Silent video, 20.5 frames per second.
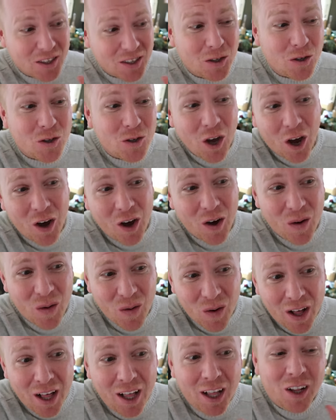
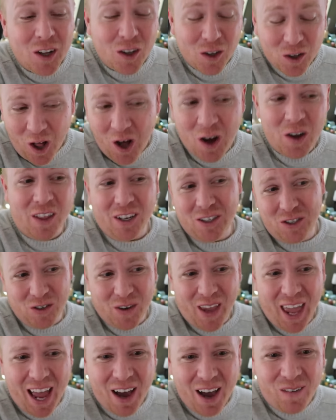so long that you
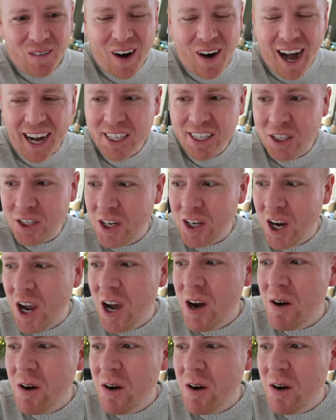can't watch.